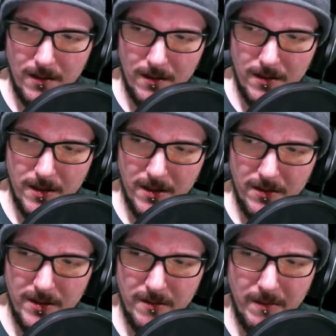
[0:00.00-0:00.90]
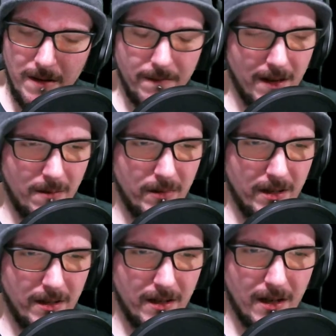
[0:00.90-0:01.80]
to those in my
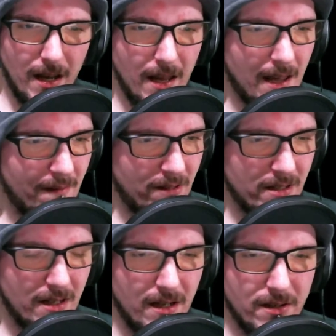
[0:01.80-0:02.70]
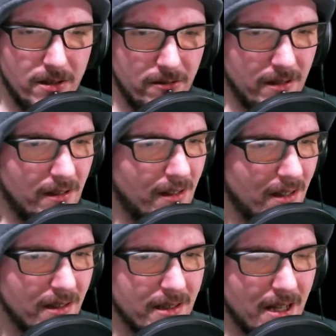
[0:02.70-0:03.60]
family that I haven't talked to in a
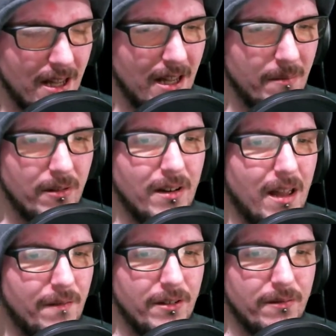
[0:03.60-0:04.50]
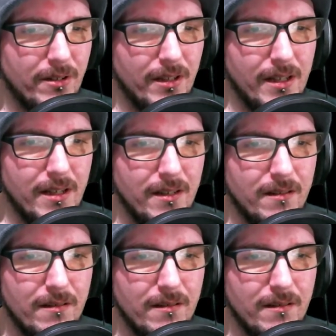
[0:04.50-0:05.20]
long time or haven't really